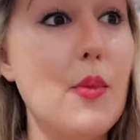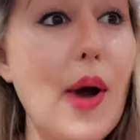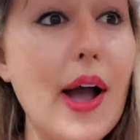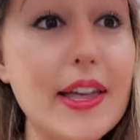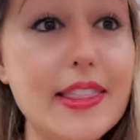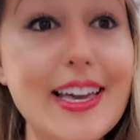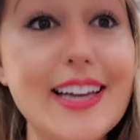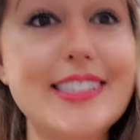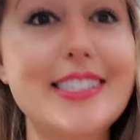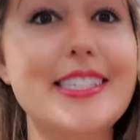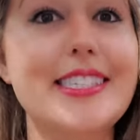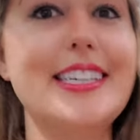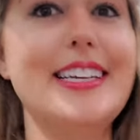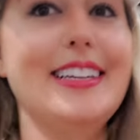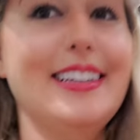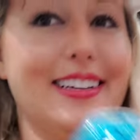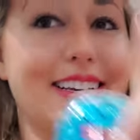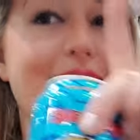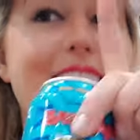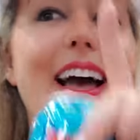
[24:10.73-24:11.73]
why that's
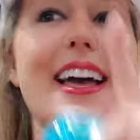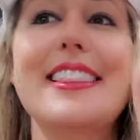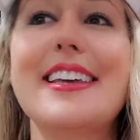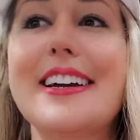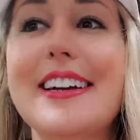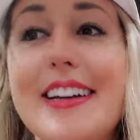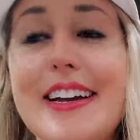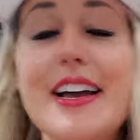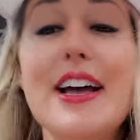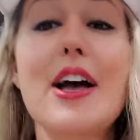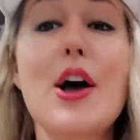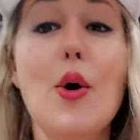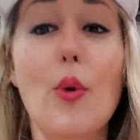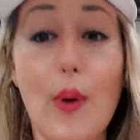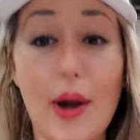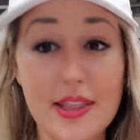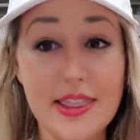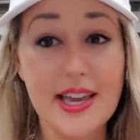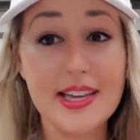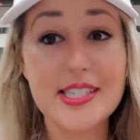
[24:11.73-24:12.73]

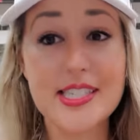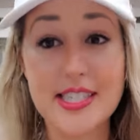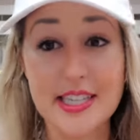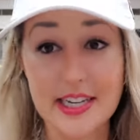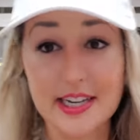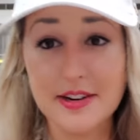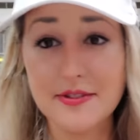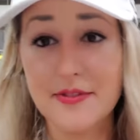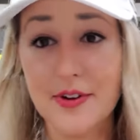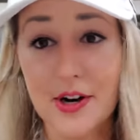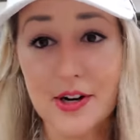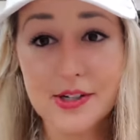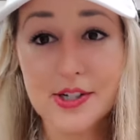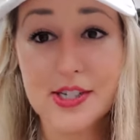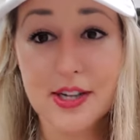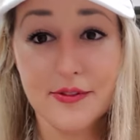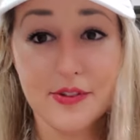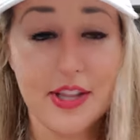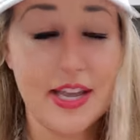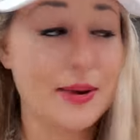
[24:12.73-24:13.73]
the inverse
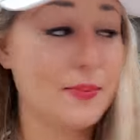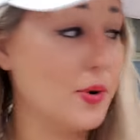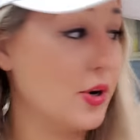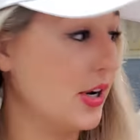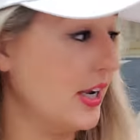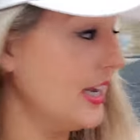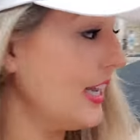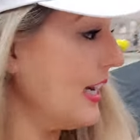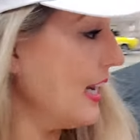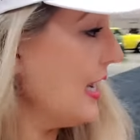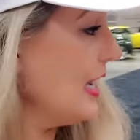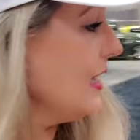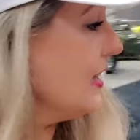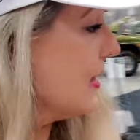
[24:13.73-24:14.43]
of Lamborghini?